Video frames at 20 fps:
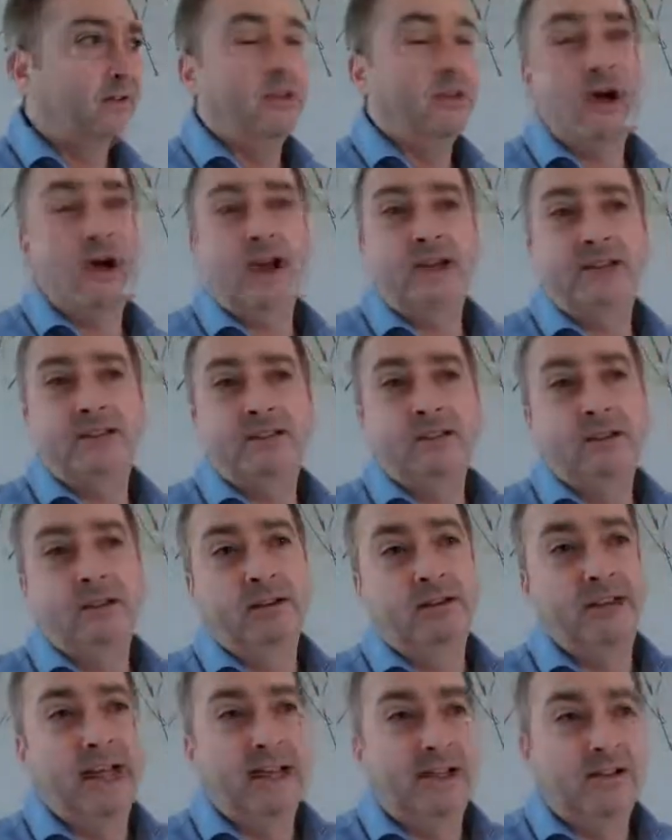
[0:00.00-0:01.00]
Nice
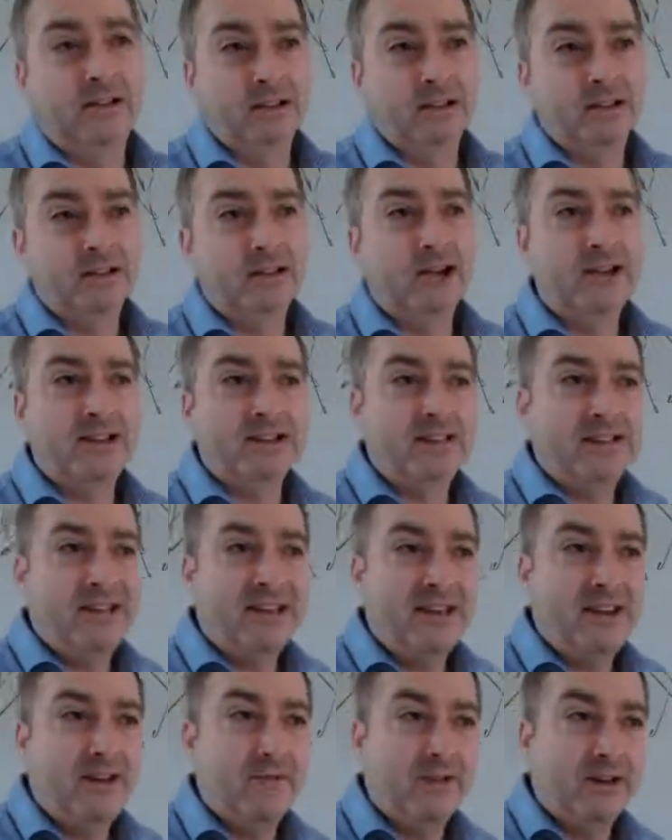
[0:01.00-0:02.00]
necklace, nice
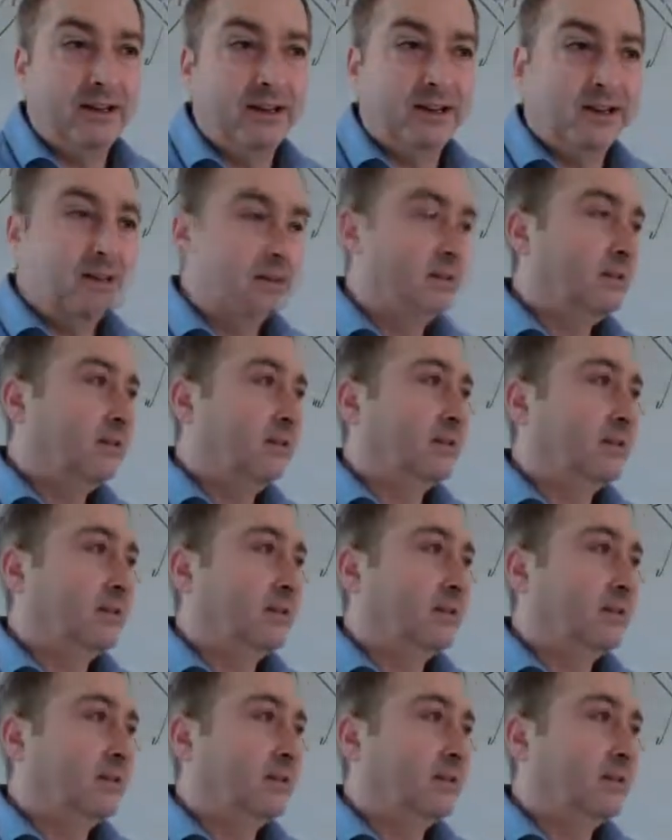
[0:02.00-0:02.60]
earrings.